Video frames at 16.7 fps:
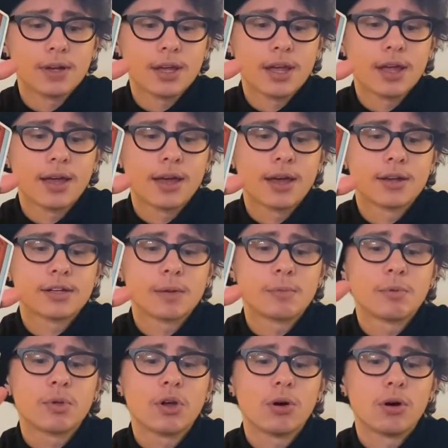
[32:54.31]
And I
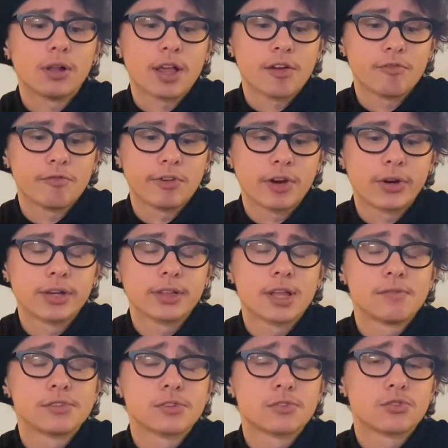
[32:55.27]
mean, we all have varying
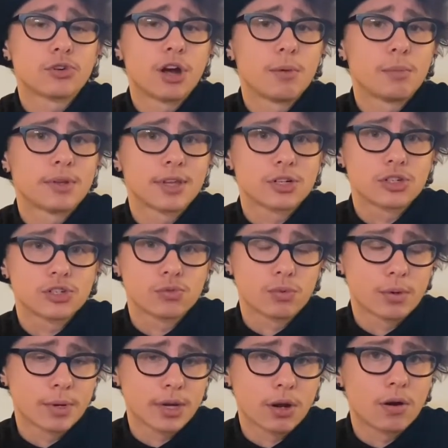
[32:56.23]
levels of trauma. That's just
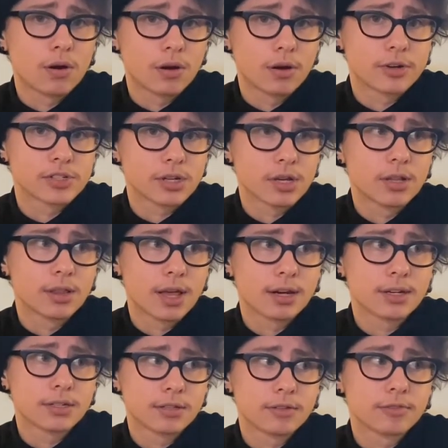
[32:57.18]
where we are as a
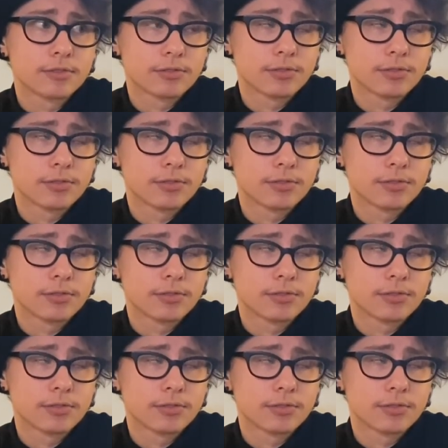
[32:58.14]
collective.